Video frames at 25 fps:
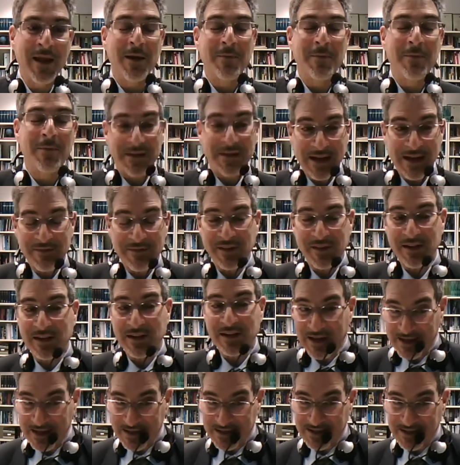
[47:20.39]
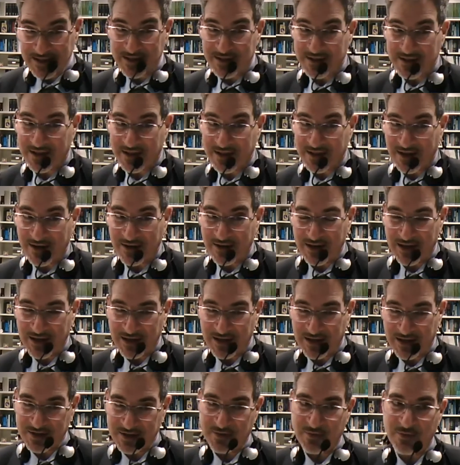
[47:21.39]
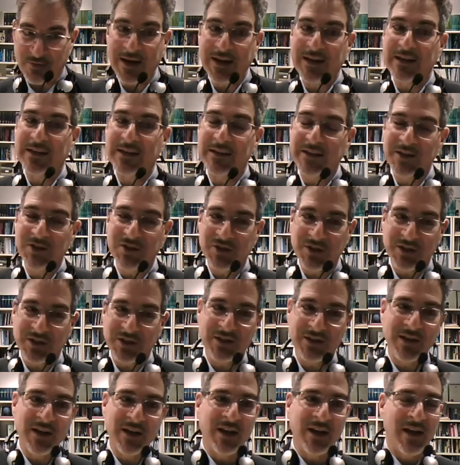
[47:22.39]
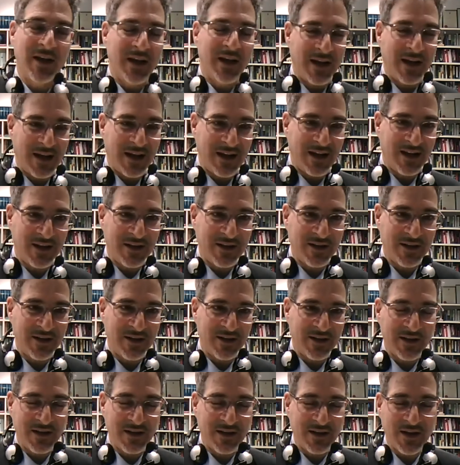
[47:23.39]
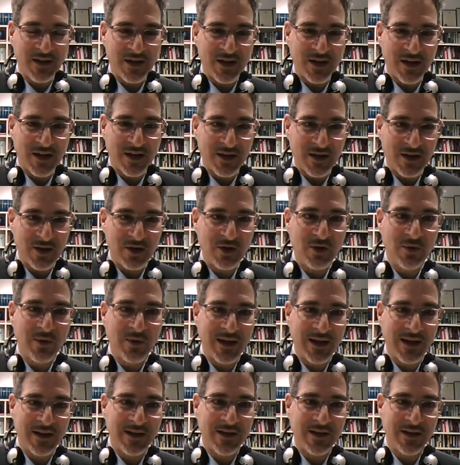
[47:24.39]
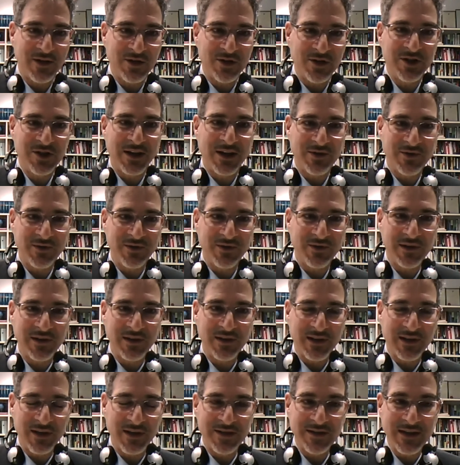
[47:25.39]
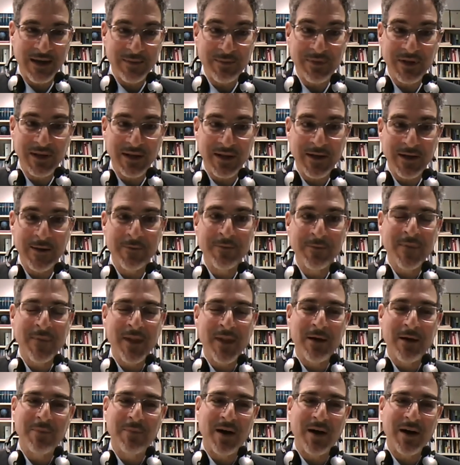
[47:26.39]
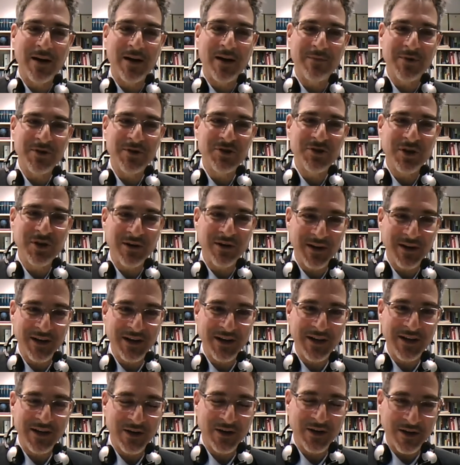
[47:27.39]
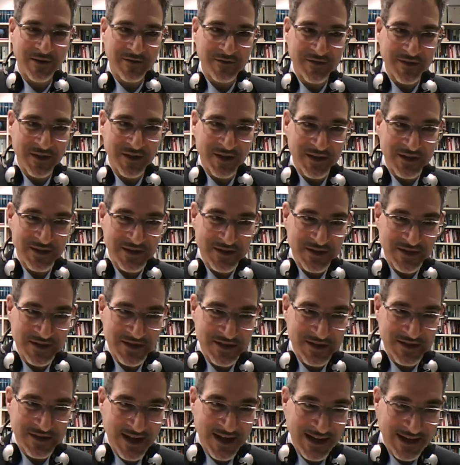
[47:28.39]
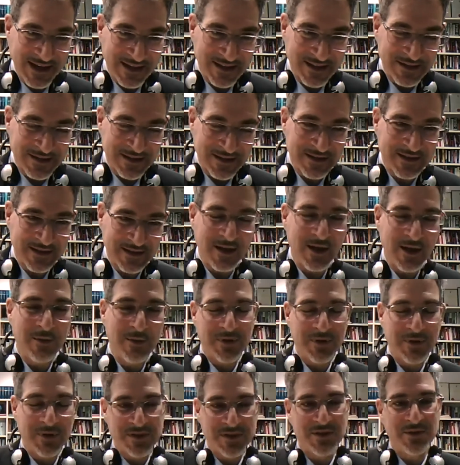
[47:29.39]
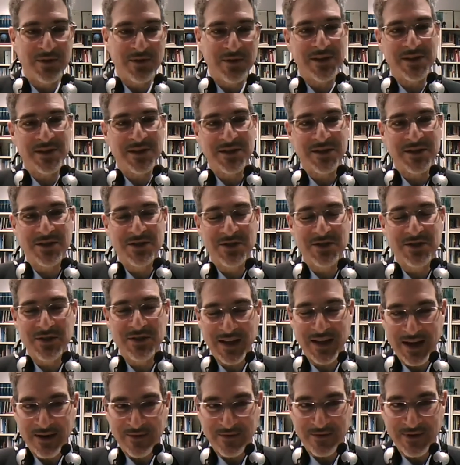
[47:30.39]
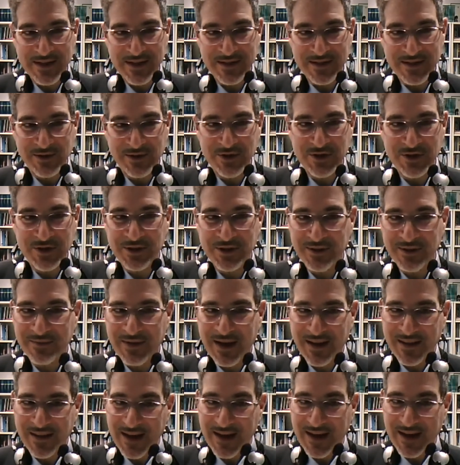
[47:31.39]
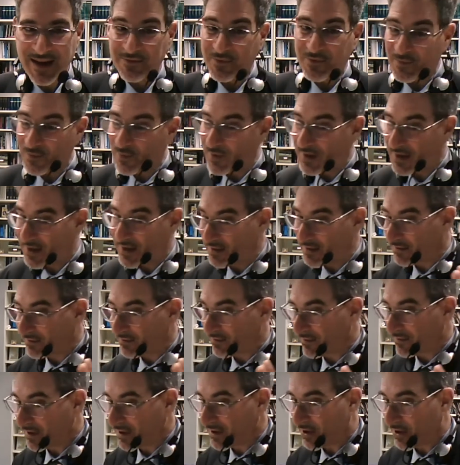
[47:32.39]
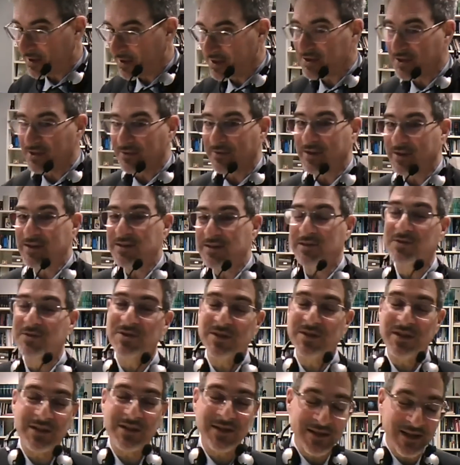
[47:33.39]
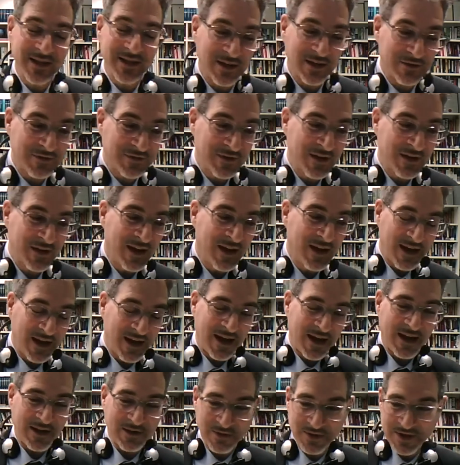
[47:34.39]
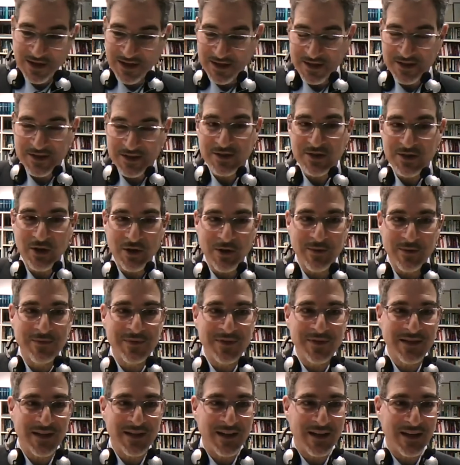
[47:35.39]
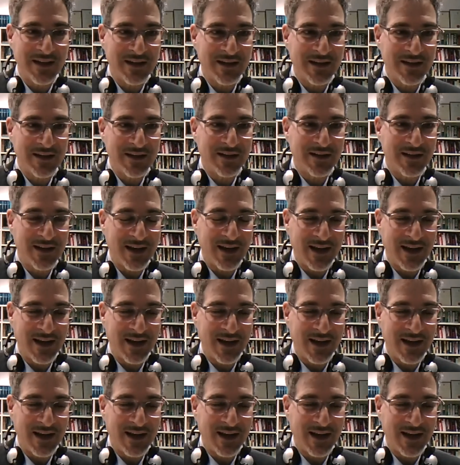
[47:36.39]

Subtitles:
But nevertheless, there is recognition in the UN General Assembly by a majority of states pursuant to that resolution. And then we go into the resolution itself and look at its terms in